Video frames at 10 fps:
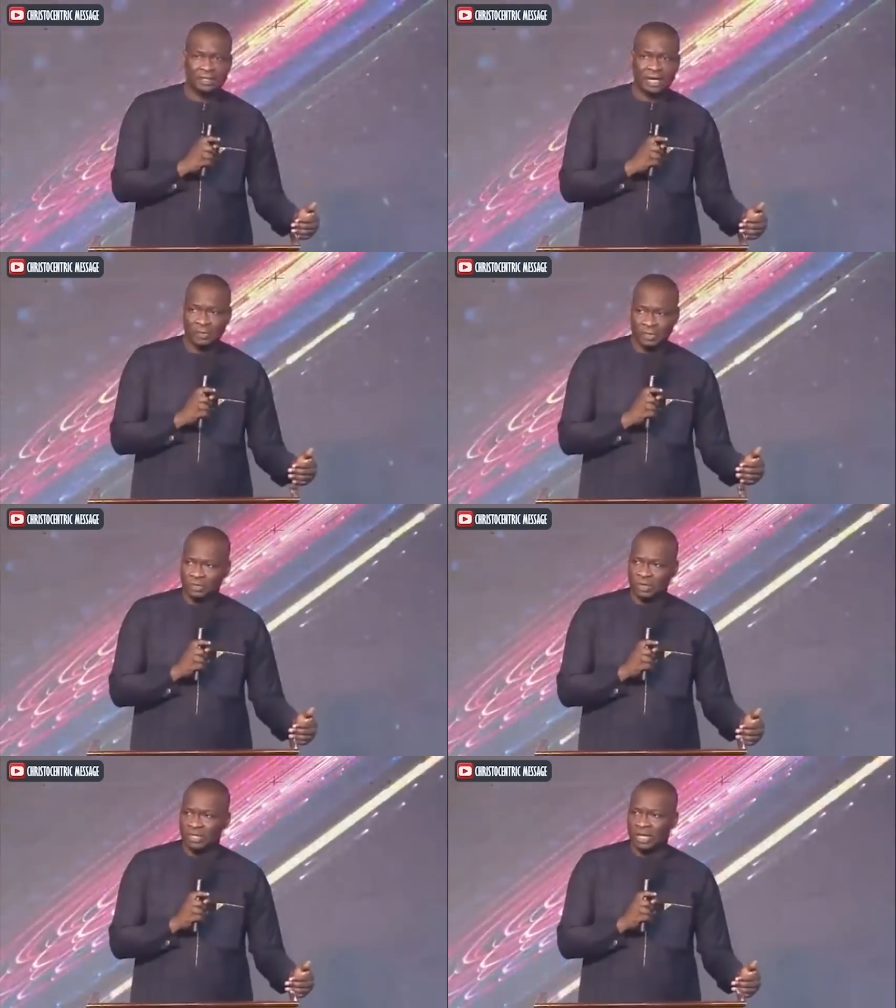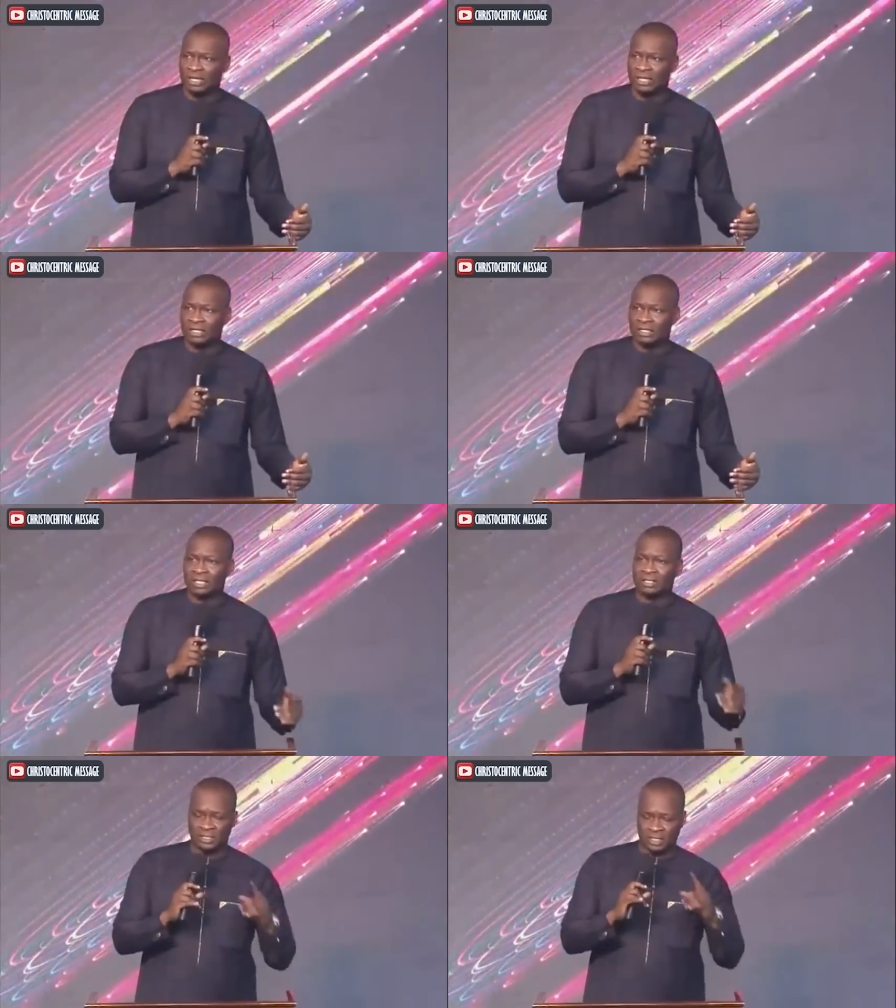are we together the
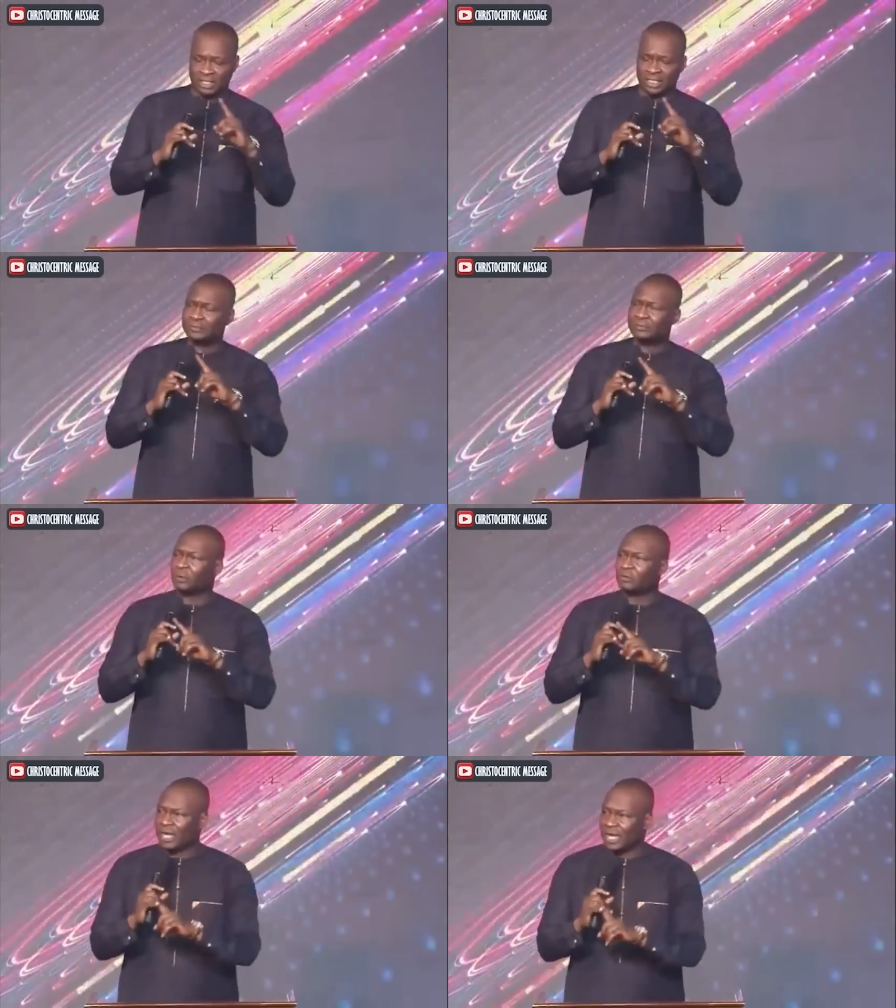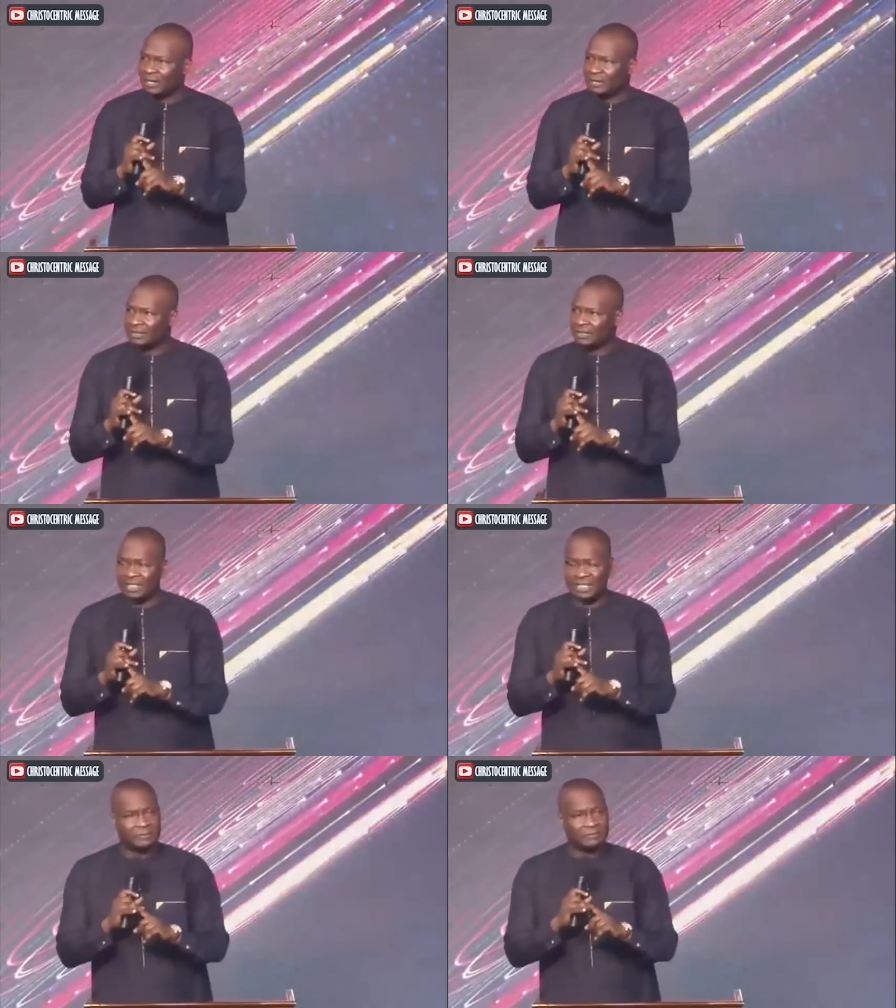the gift of health the
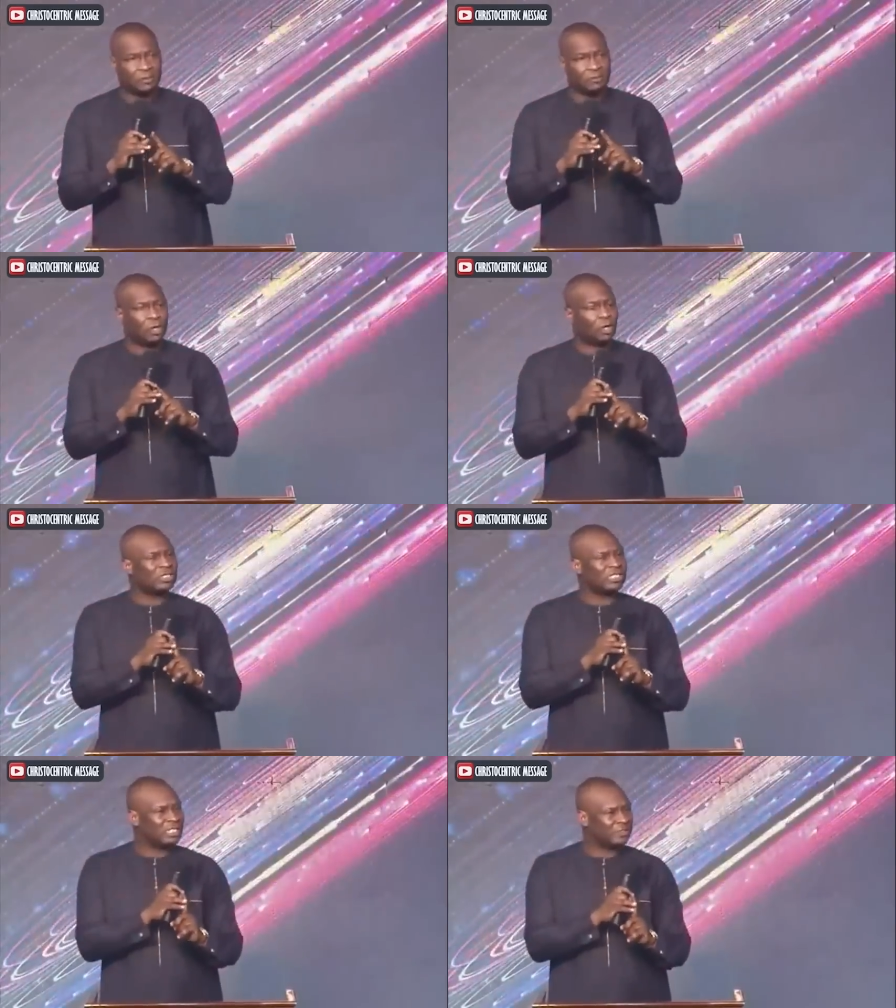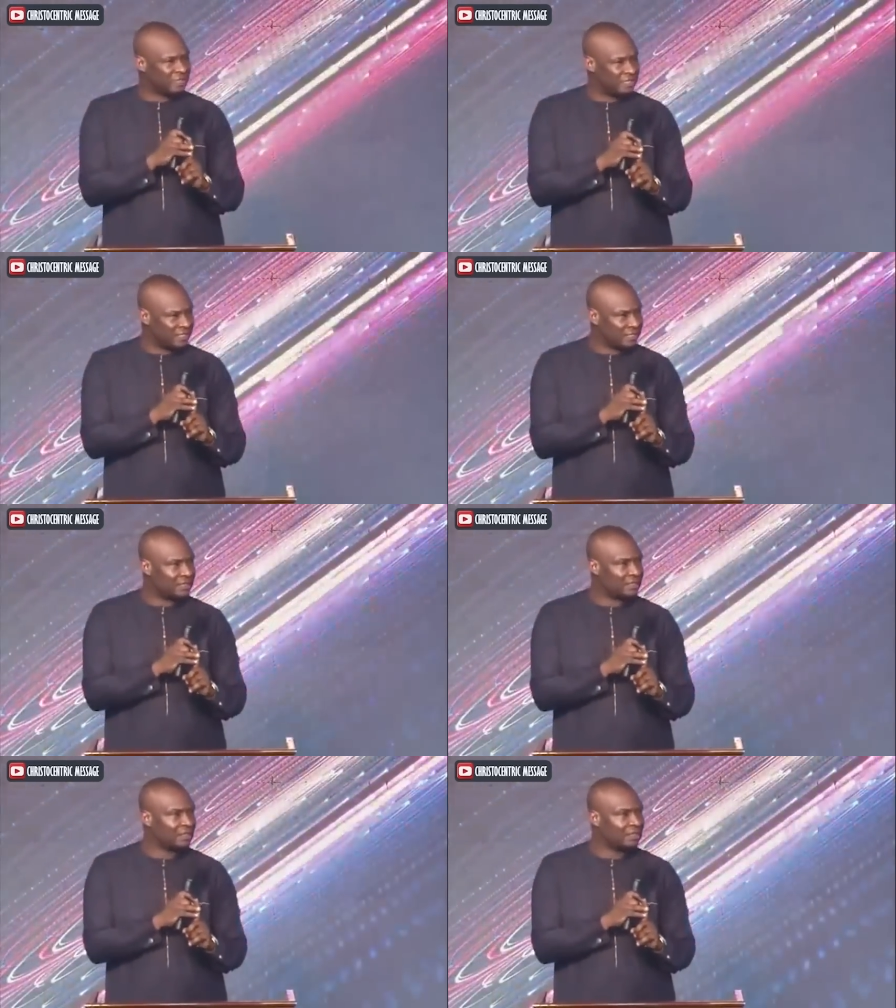gift of longevity
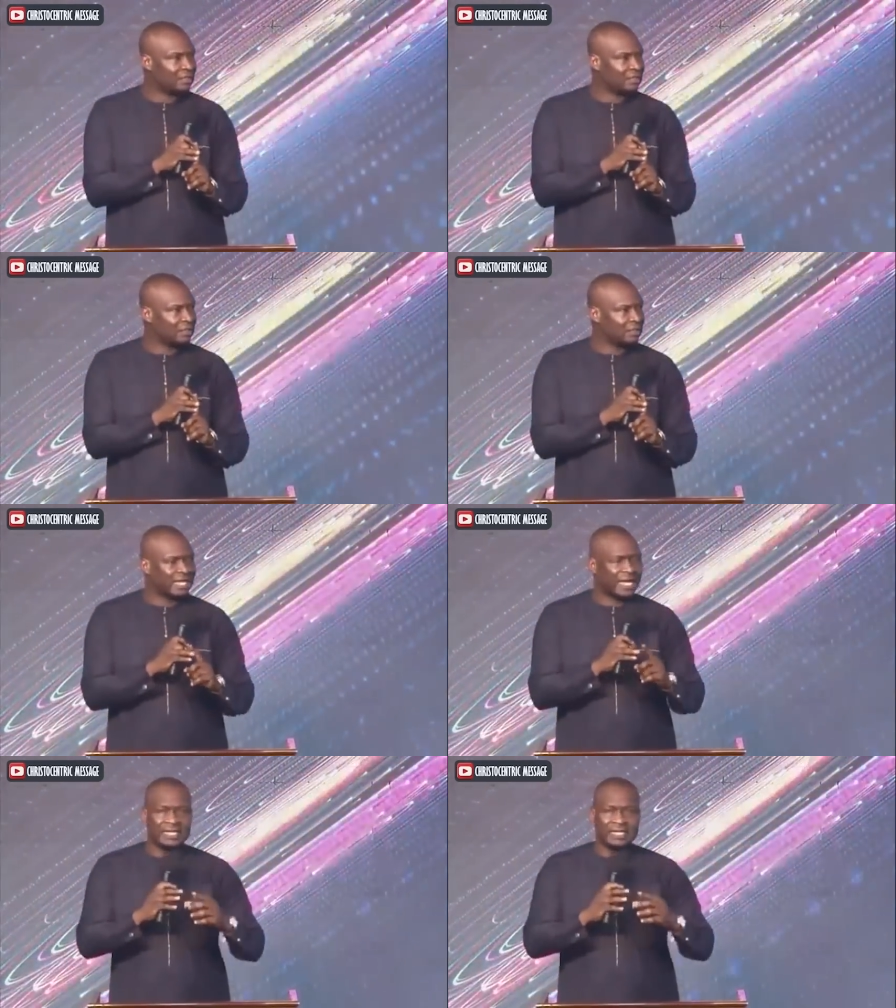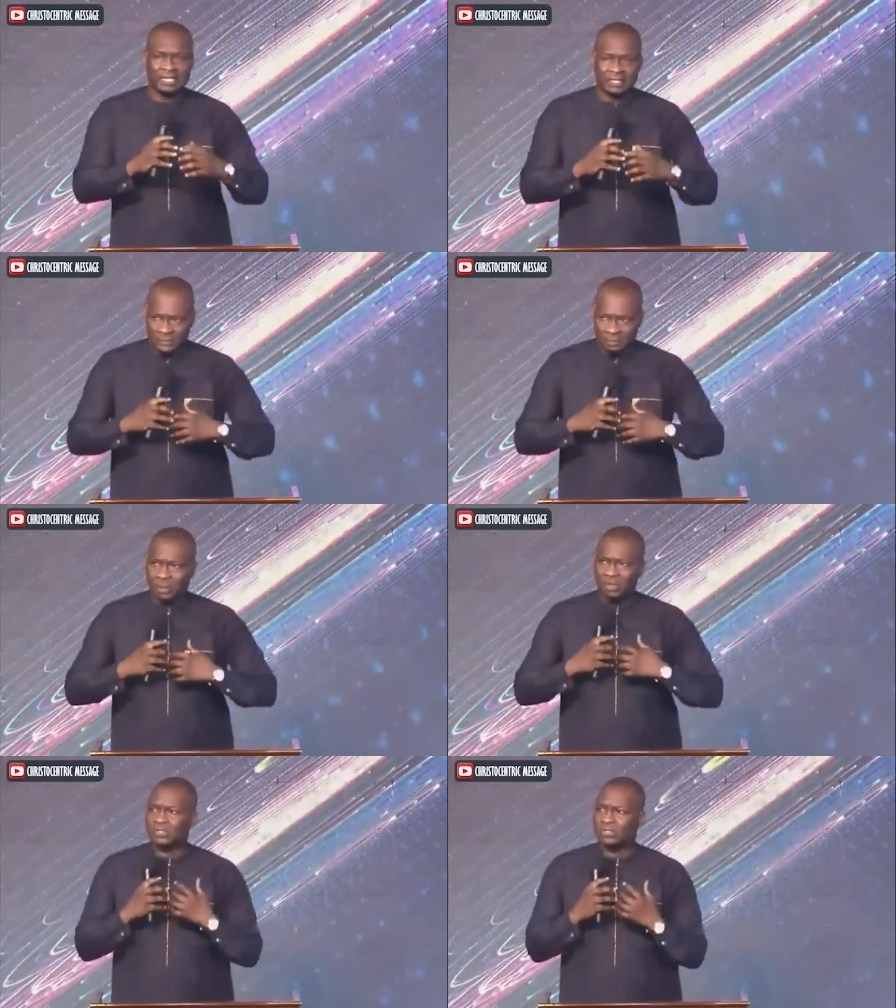then it
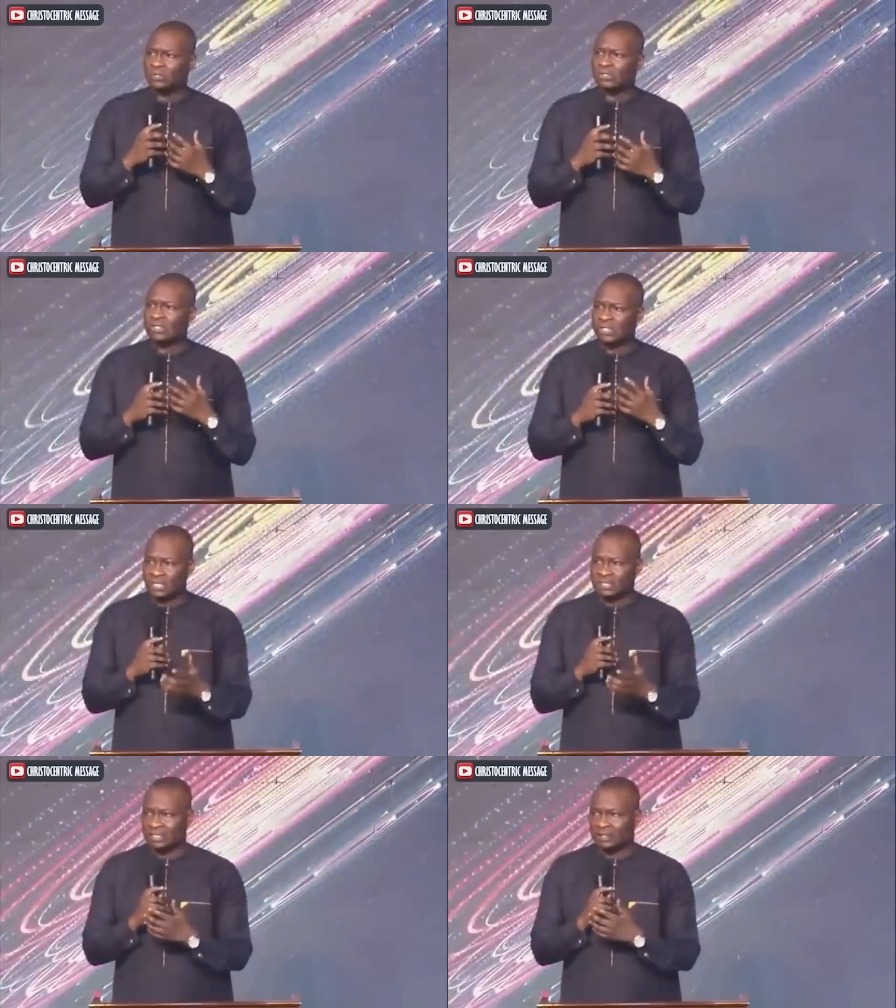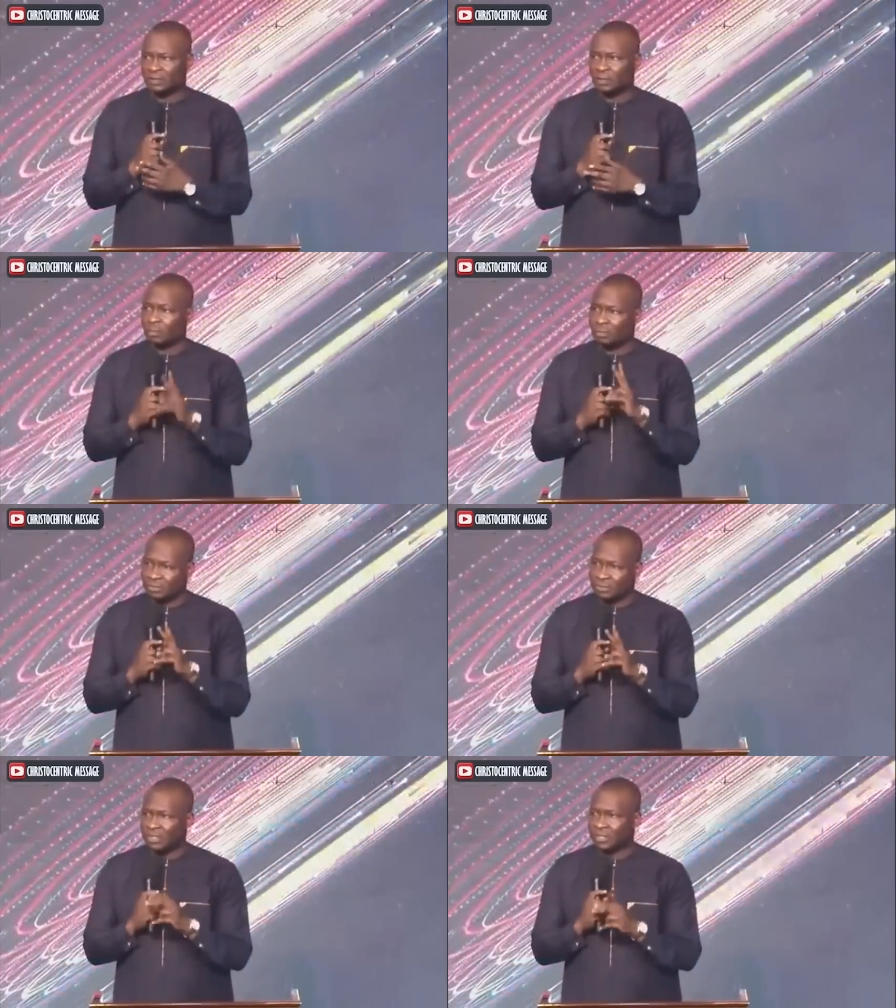sponsors thanksgiving number
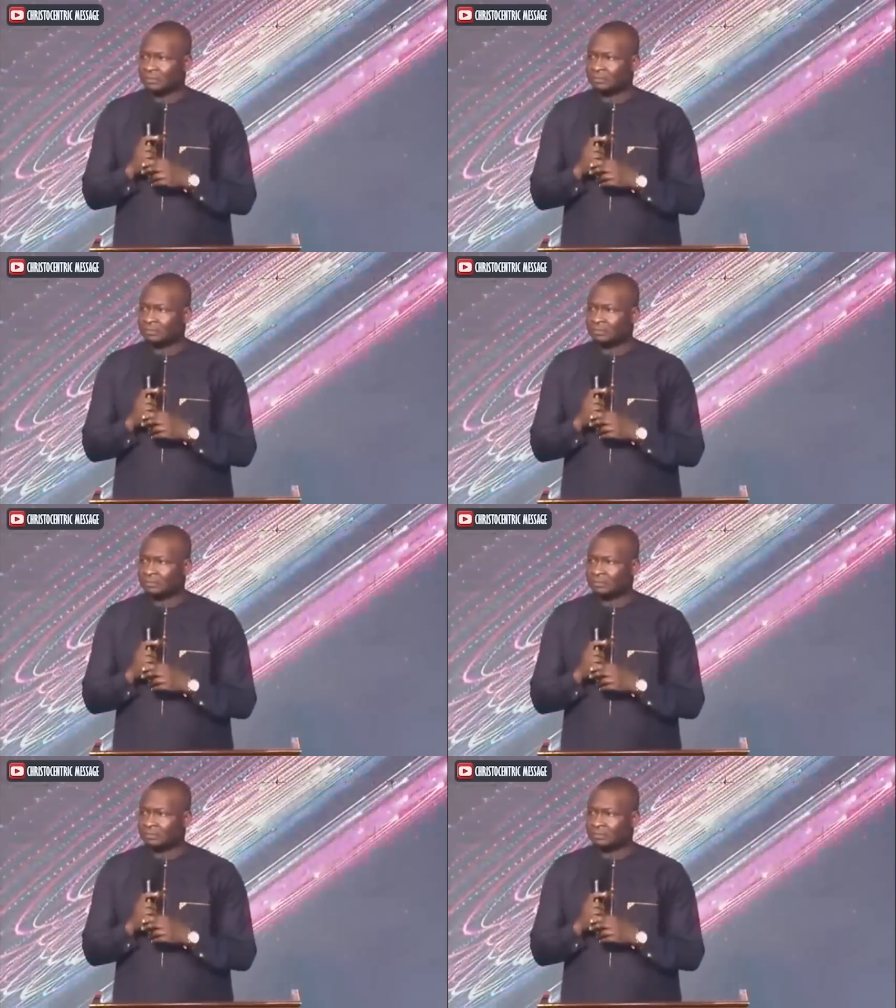three